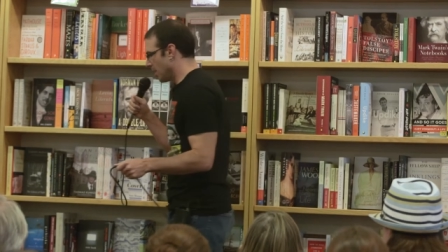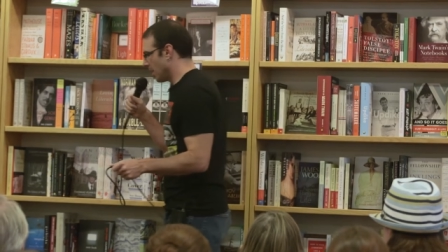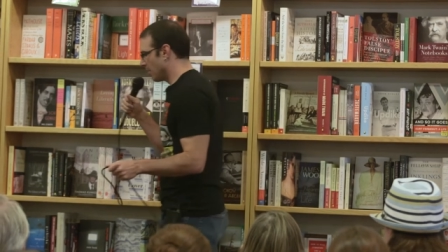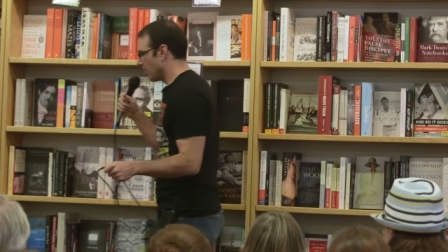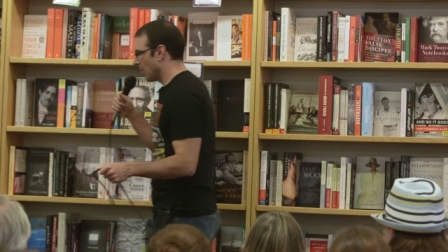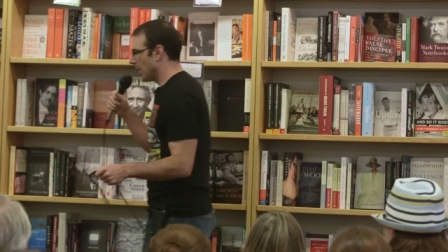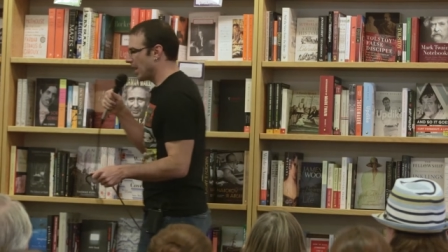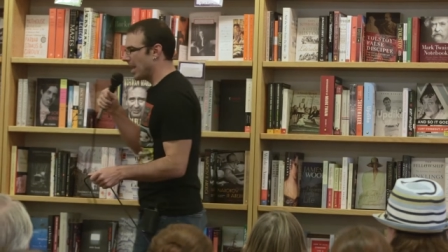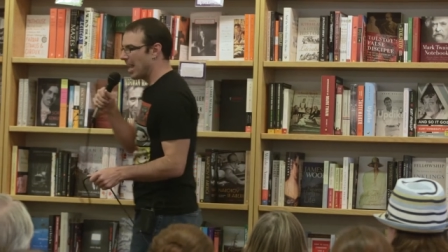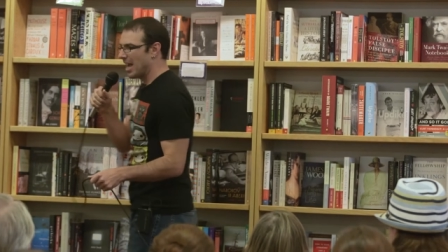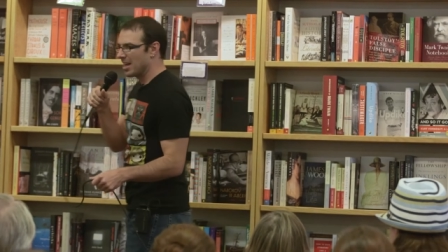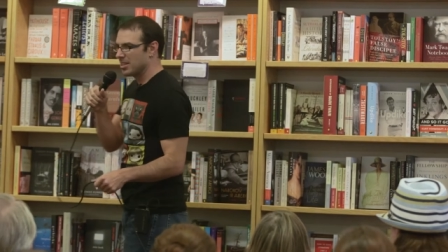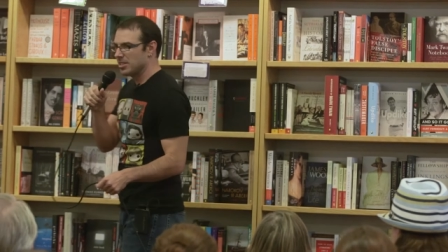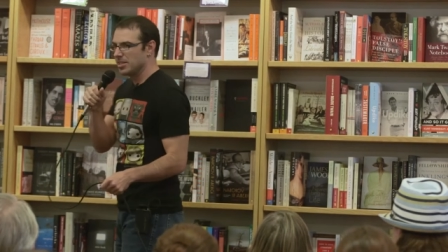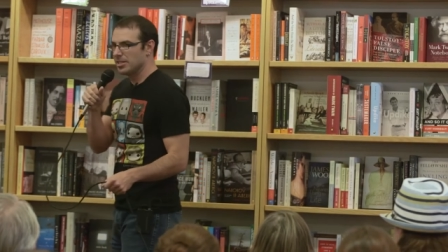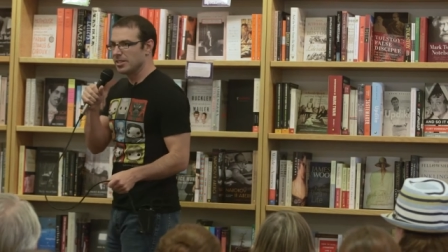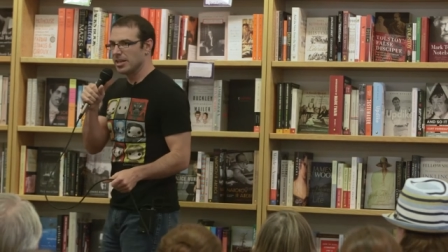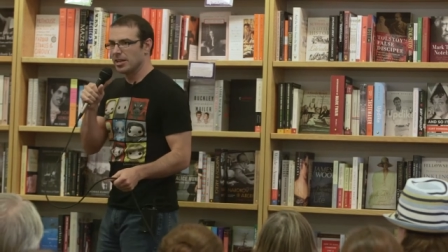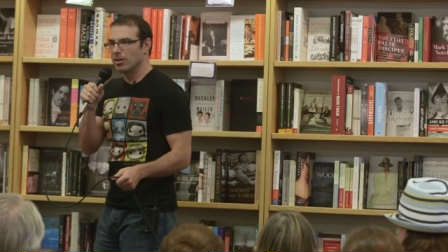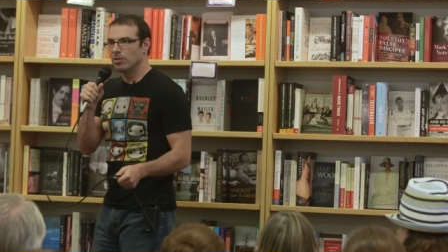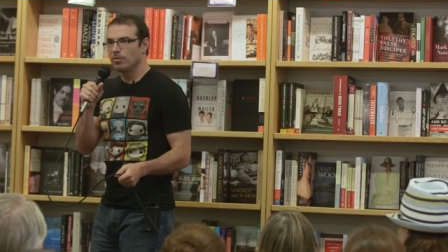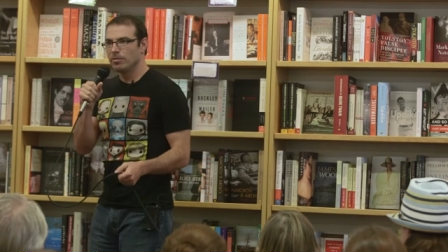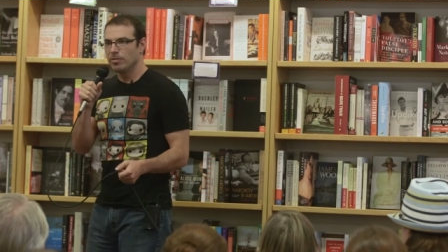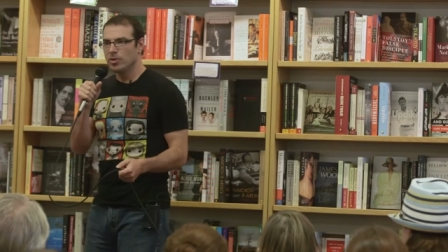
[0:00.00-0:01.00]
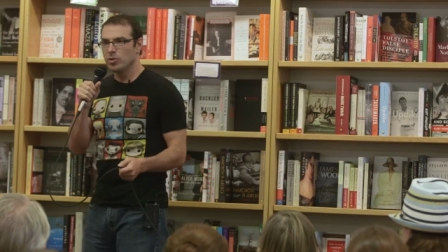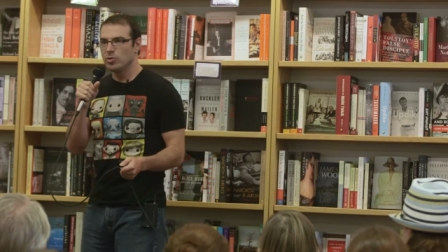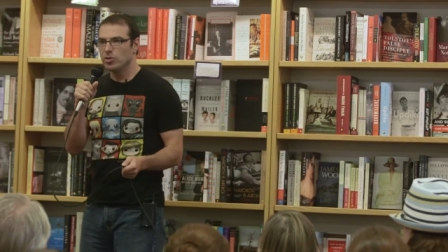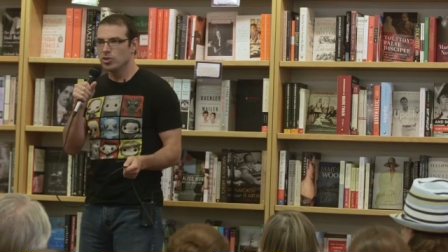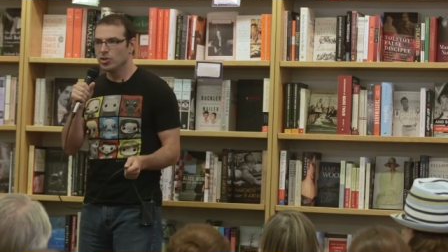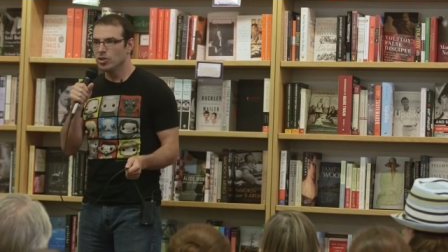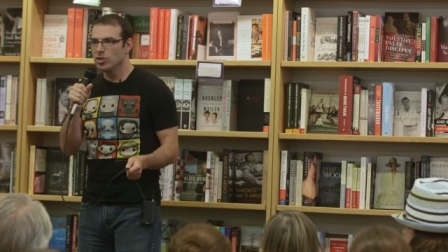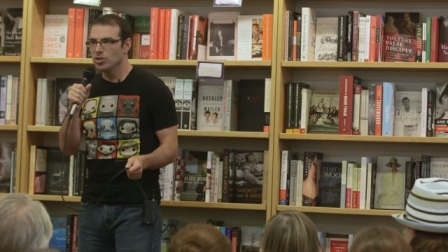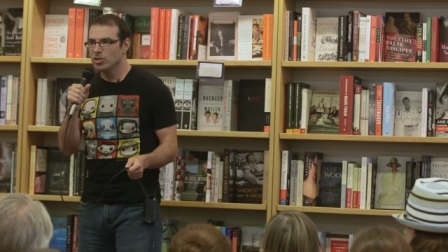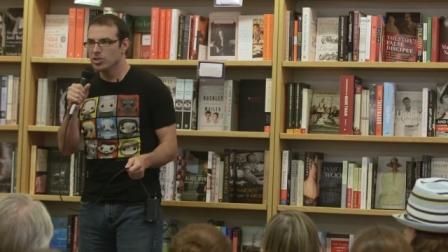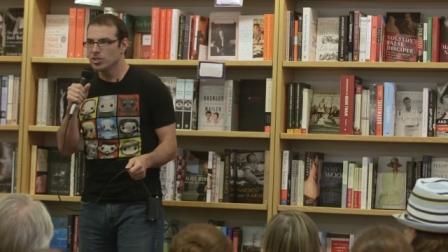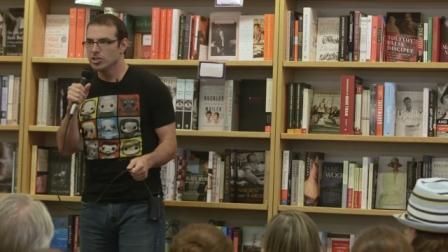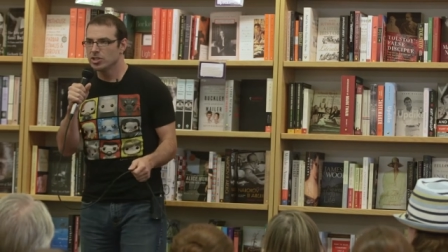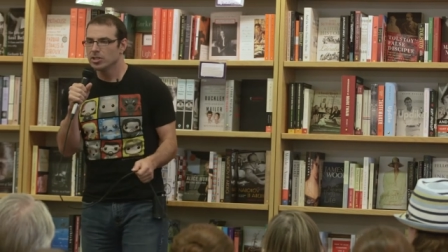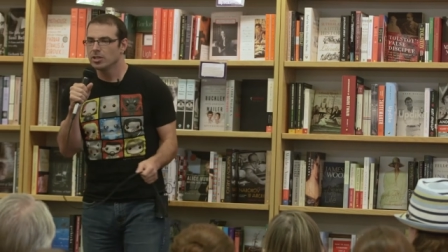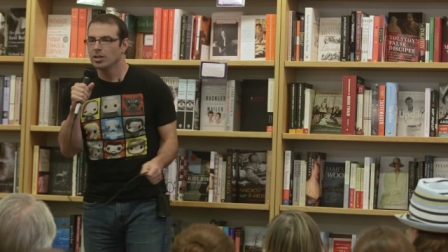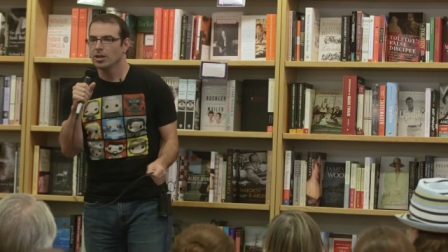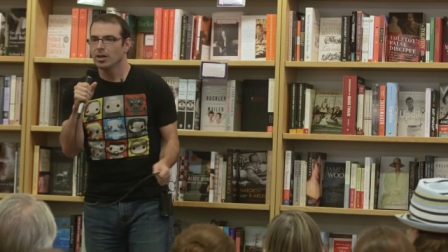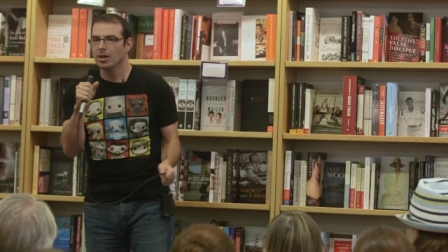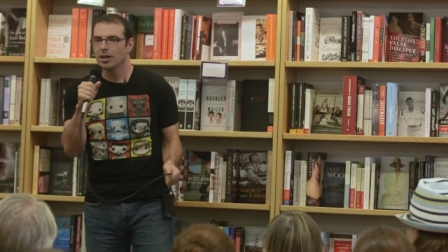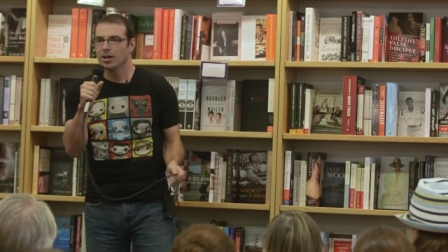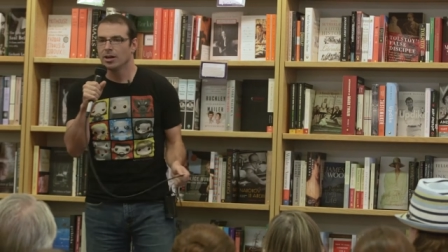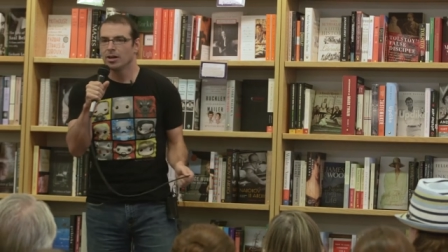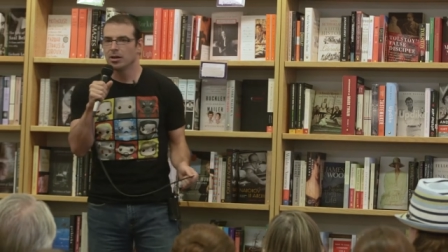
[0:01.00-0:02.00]
I write accidental futures
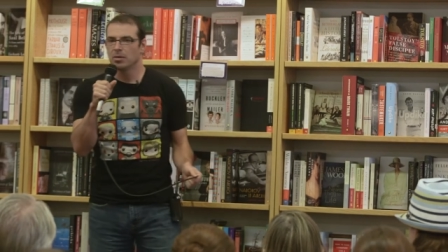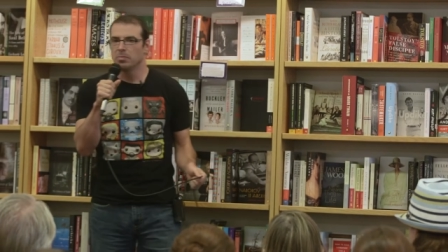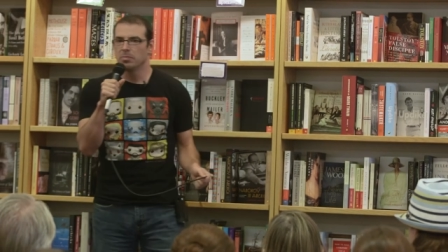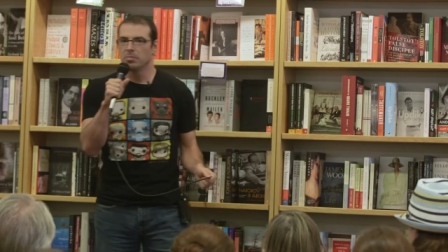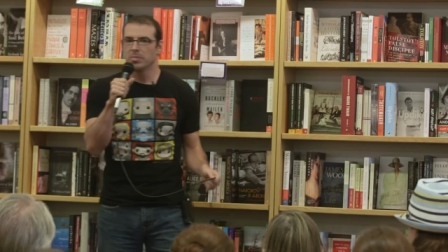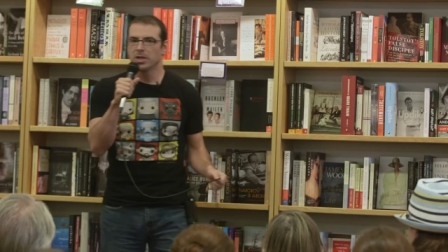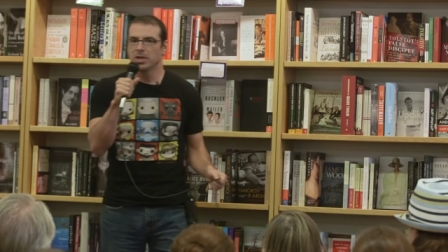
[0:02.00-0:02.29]
um,